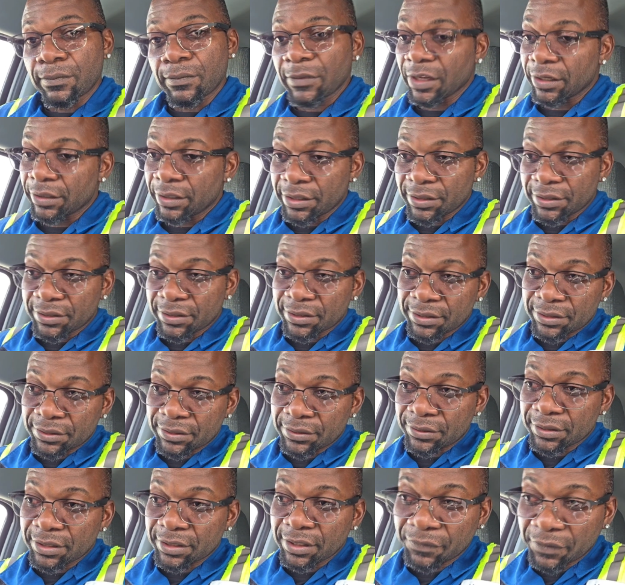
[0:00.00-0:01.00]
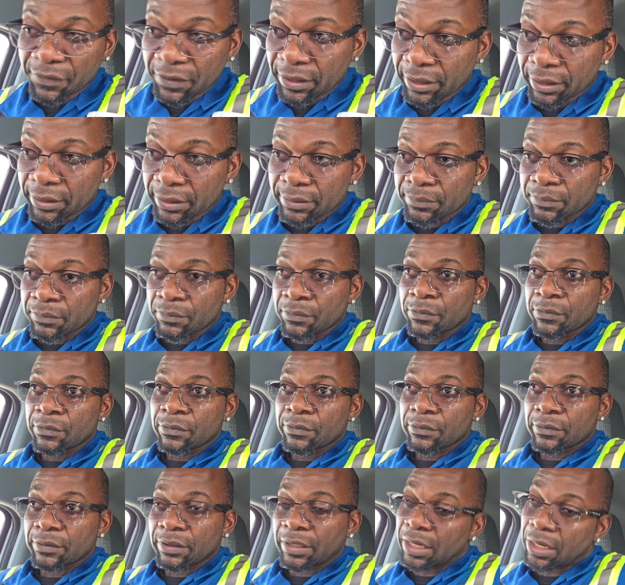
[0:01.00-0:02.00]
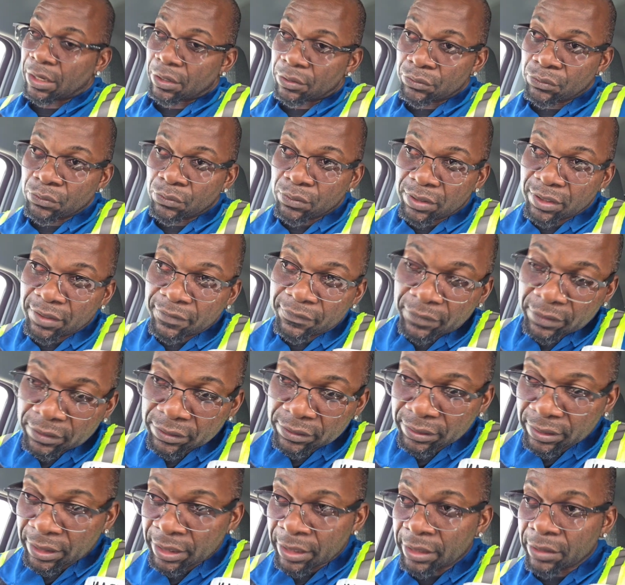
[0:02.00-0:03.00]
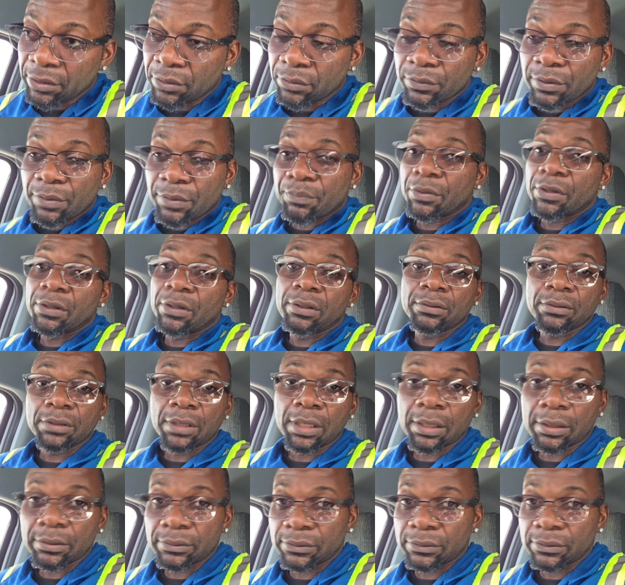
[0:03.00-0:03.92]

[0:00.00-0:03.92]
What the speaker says: This is a certificate. Now you give us $800 billion